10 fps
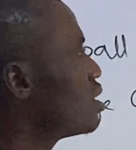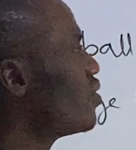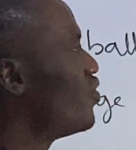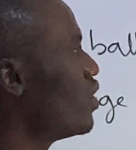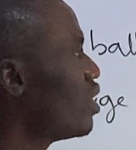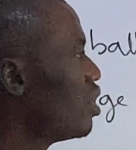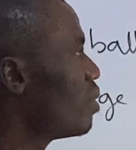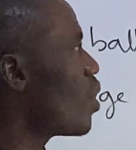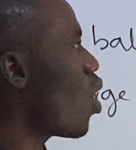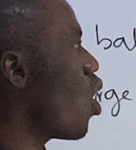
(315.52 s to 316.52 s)
the verb
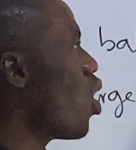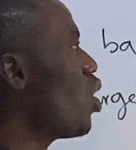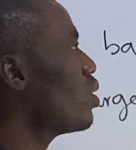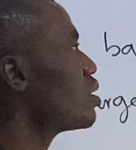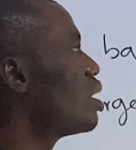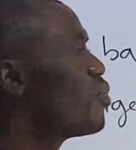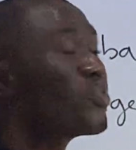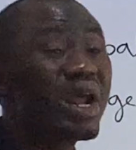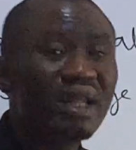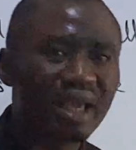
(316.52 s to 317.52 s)
or the
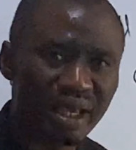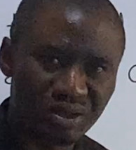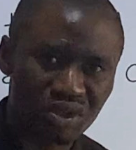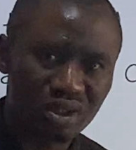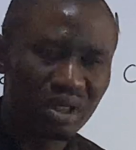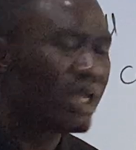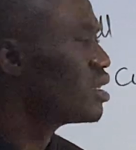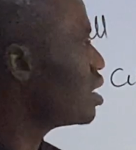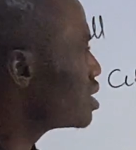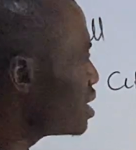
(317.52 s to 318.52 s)
predicate,
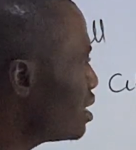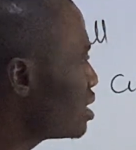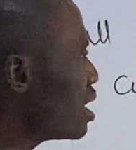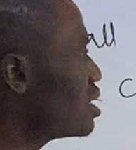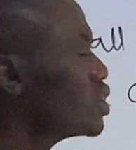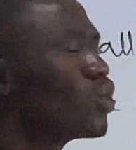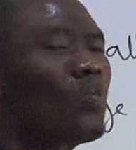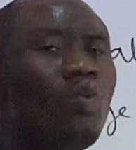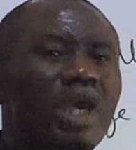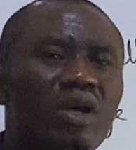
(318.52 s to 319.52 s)
the sentence
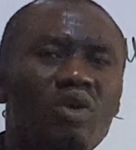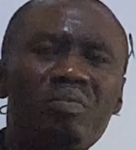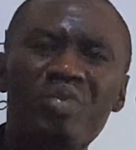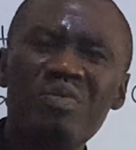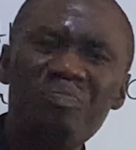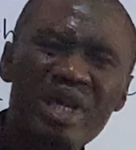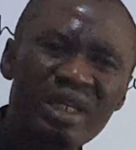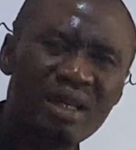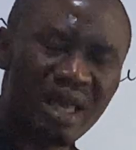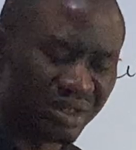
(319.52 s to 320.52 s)
will be
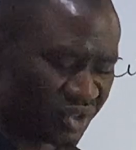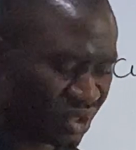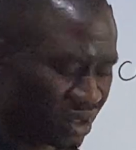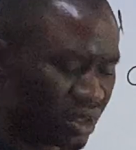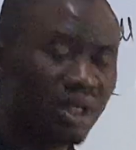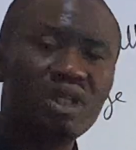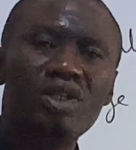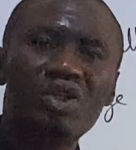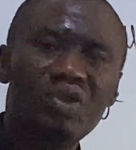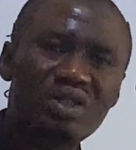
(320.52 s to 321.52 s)
meaningless,
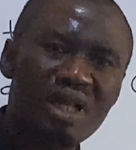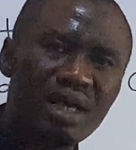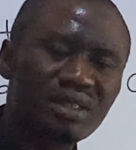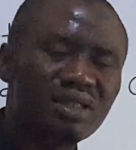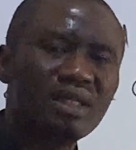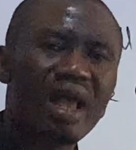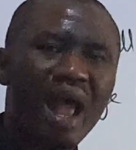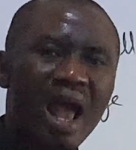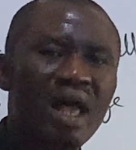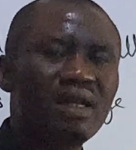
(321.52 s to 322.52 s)
useless,
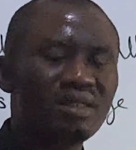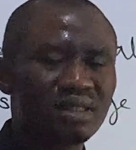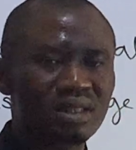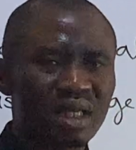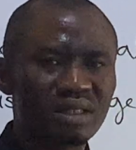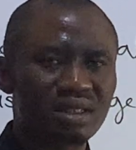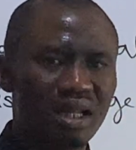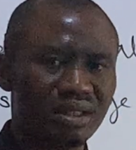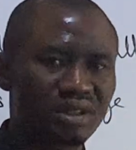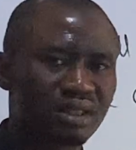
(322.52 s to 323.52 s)
and
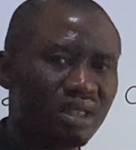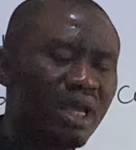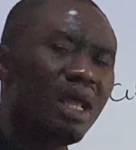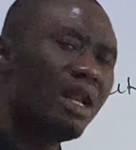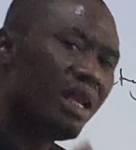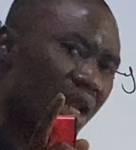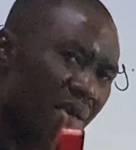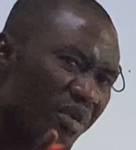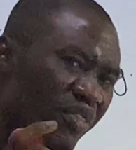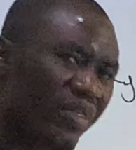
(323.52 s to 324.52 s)
senseless. Let
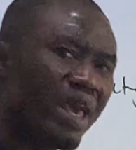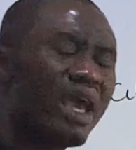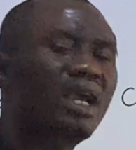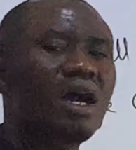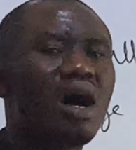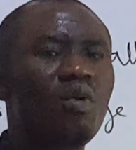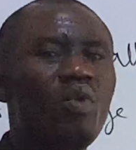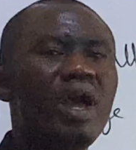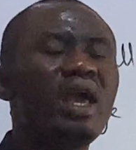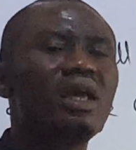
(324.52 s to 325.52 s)
me take
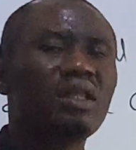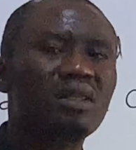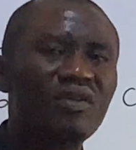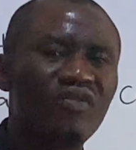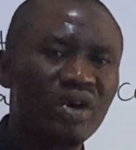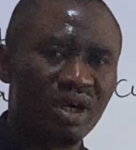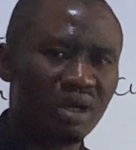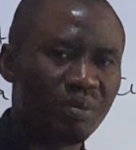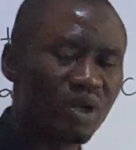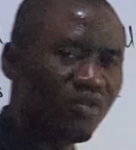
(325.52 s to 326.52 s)
away the verb
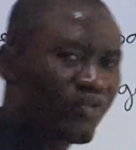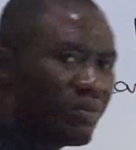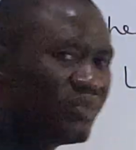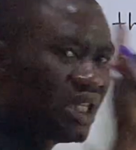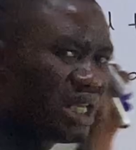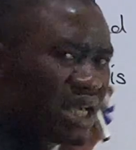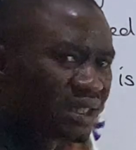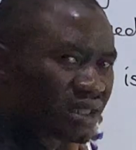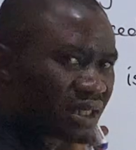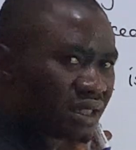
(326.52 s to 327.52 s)
from
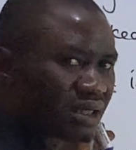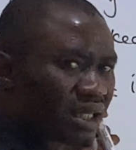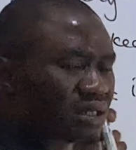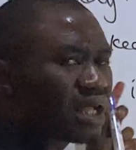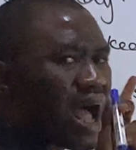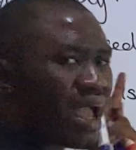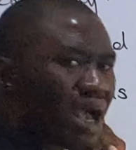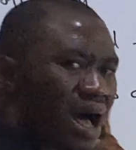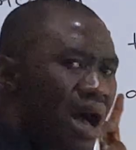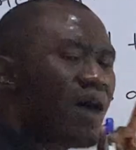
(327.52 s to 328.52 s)
this sentence I
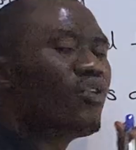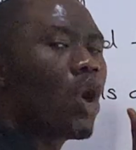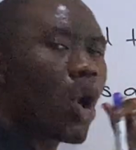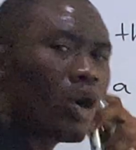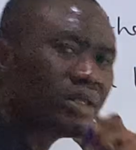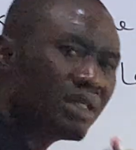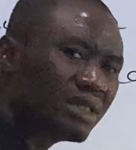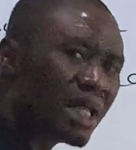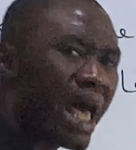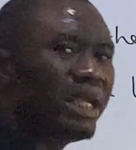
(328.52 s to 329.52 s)
have on the
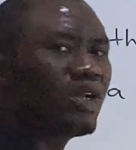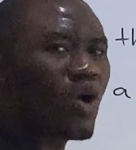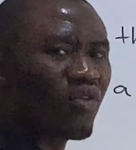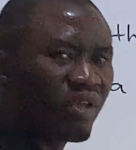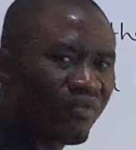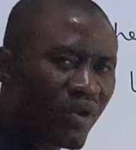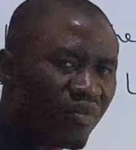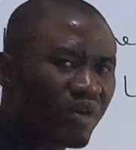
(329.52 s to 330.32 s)
side of the